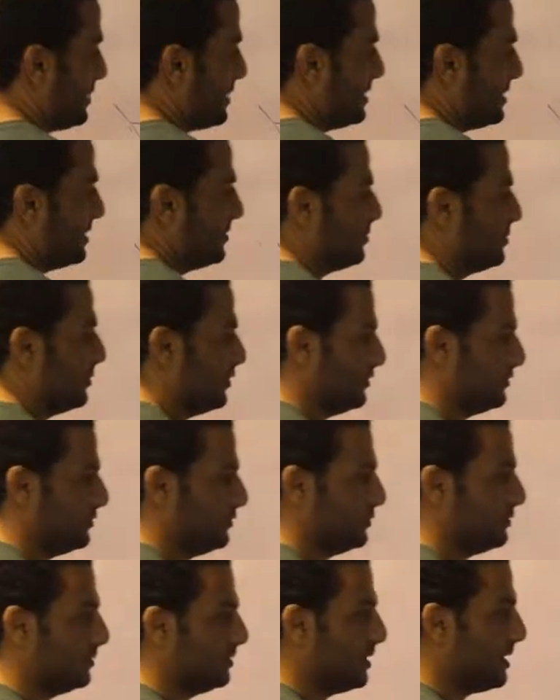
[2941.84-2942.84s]
1 and point
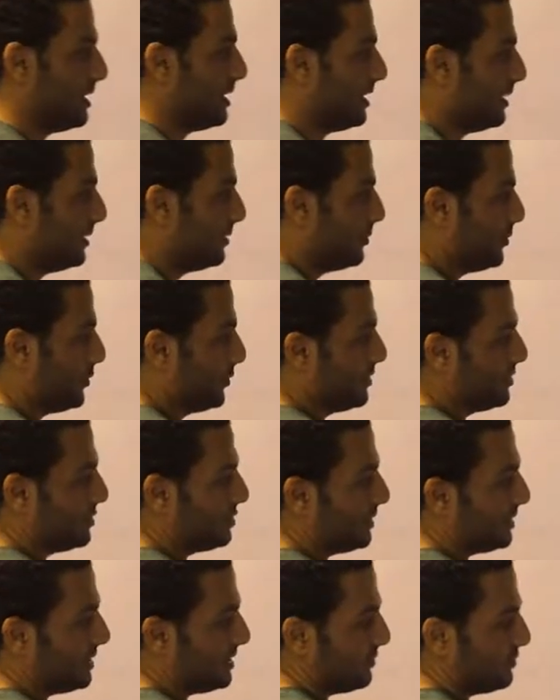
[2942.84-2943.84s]
2. Point
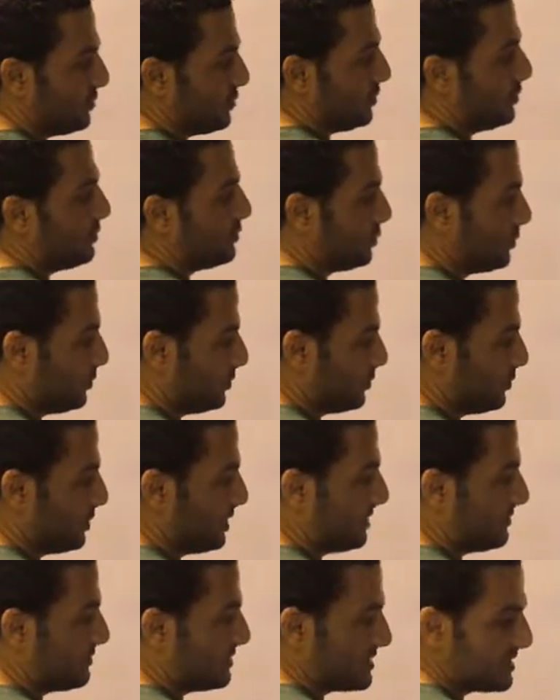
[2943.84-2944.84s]
1 and point 2 we do
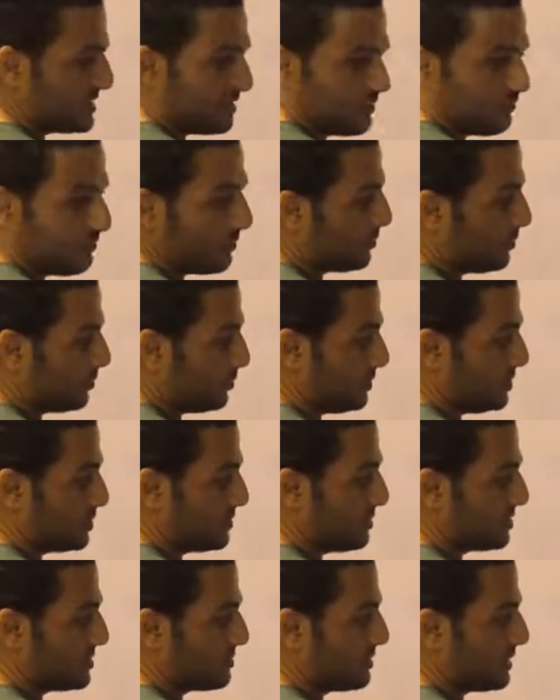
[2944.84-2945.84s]
have the same fluid, which
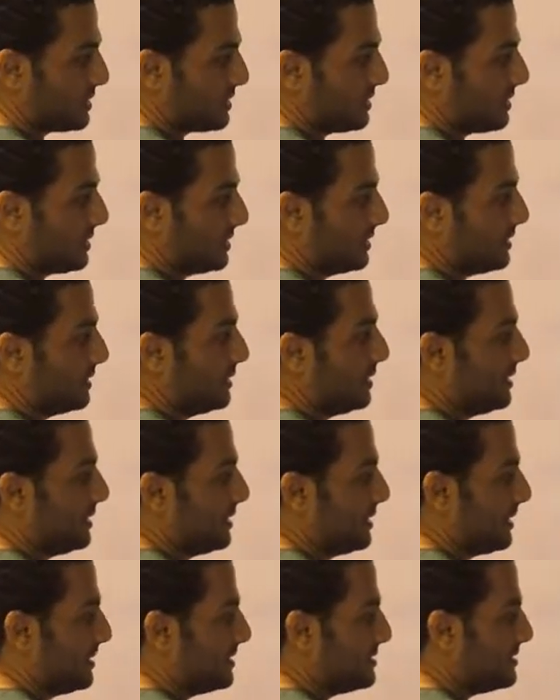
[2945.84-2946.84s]
is mercury,
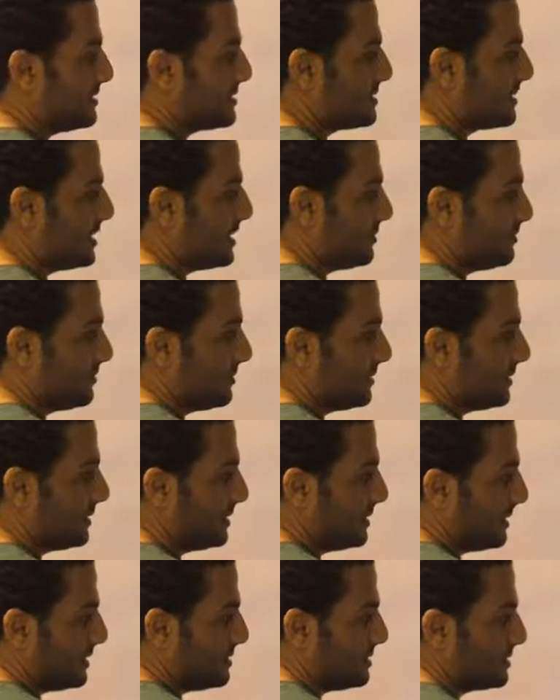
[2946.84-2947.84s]
at the same
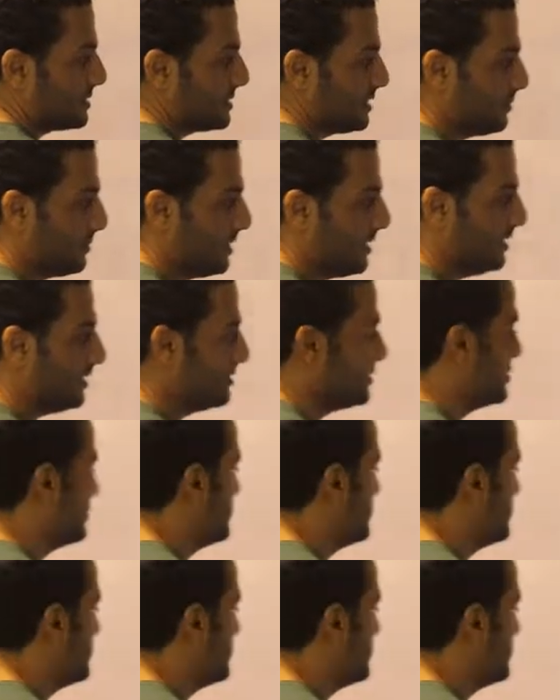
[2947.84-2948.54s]
height.